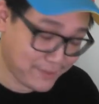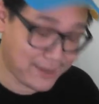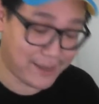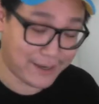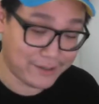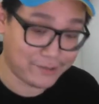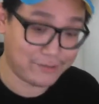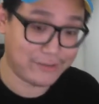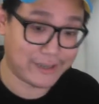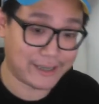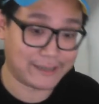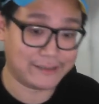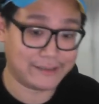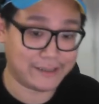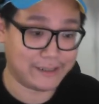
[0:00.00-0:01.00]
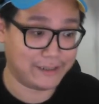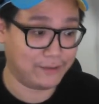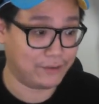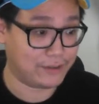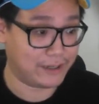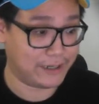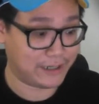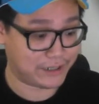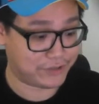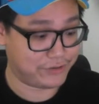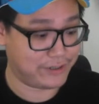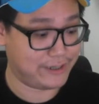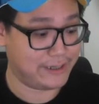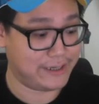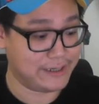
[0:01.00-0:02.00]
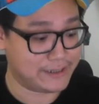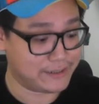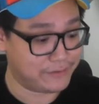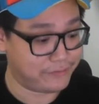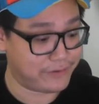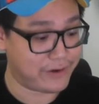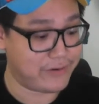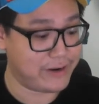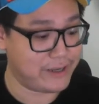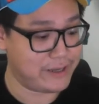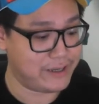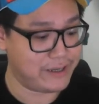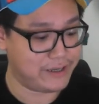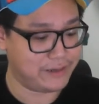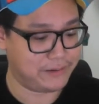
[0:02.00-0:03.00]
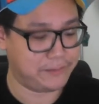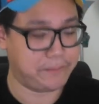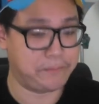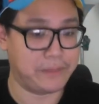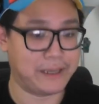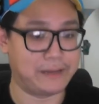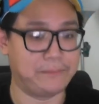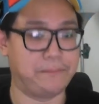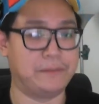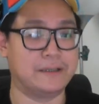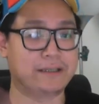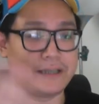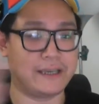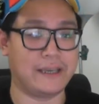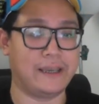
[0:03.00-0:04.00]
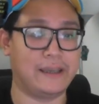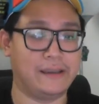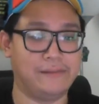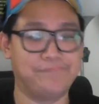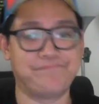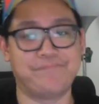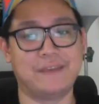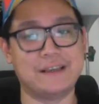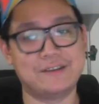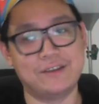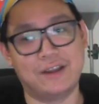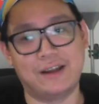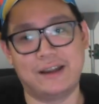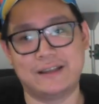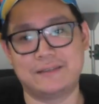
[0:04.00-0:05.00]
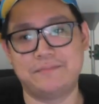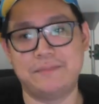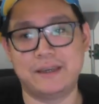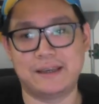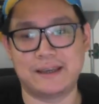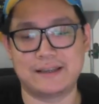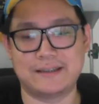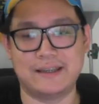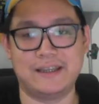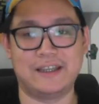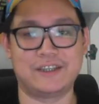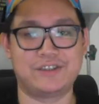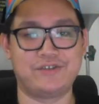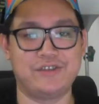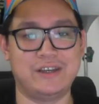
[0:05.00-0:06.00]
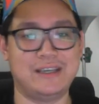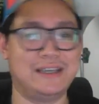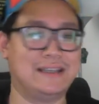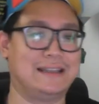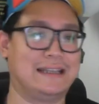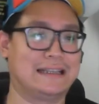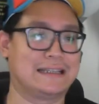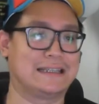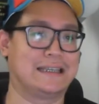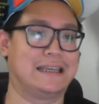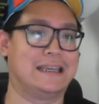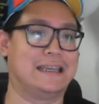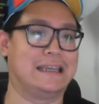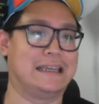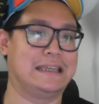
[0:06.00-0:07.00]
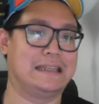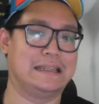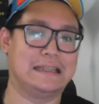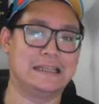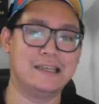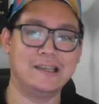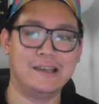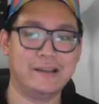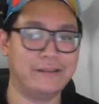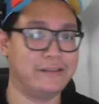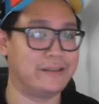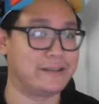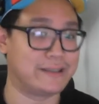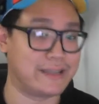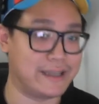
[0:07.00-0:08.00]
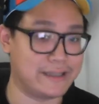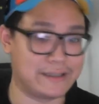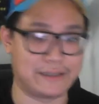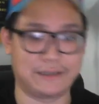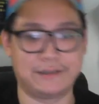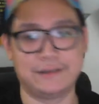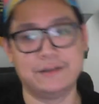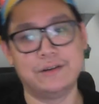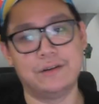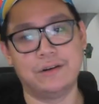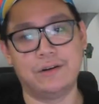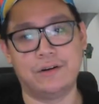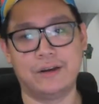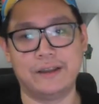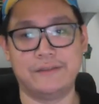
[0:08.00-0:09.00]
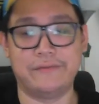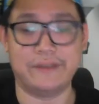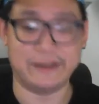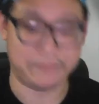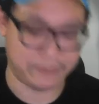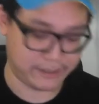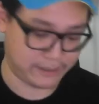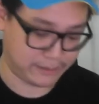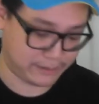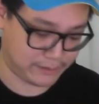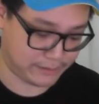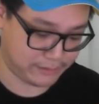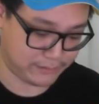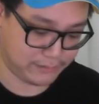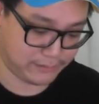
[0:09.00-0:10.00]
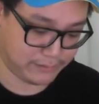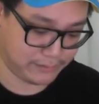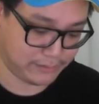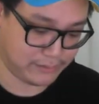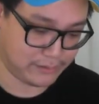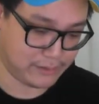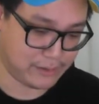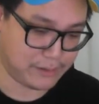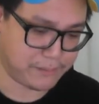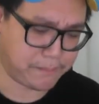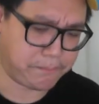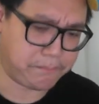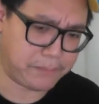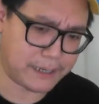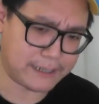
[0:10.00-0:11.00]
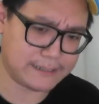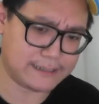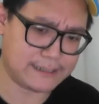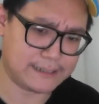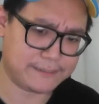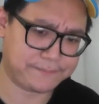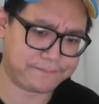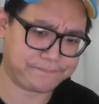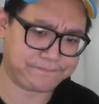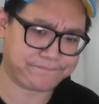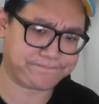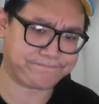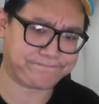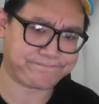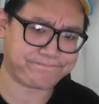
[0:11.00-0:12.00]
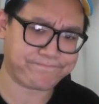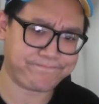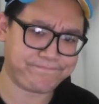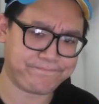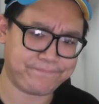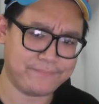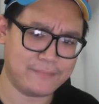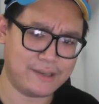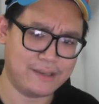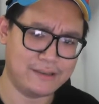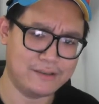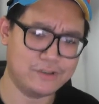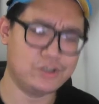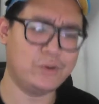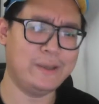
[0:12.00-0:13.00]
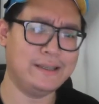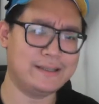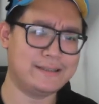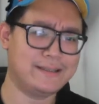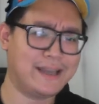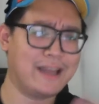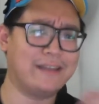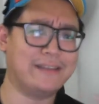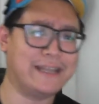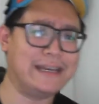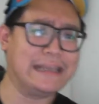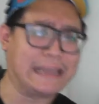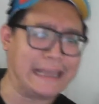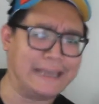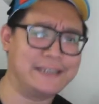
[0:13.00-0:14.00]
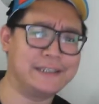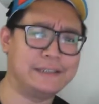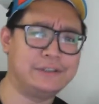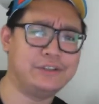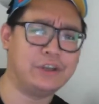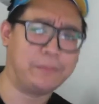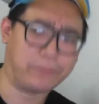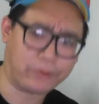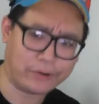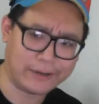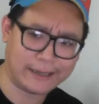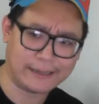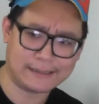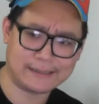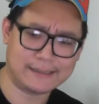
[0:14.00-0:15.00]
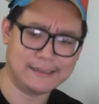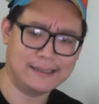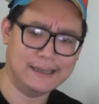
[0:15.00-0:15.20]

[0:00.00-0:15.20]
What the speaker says: I know that the local industry isn't very big per se. It's not as big as the industry, let's say, in the States or in Philippines. But showing this kind of dedication to your product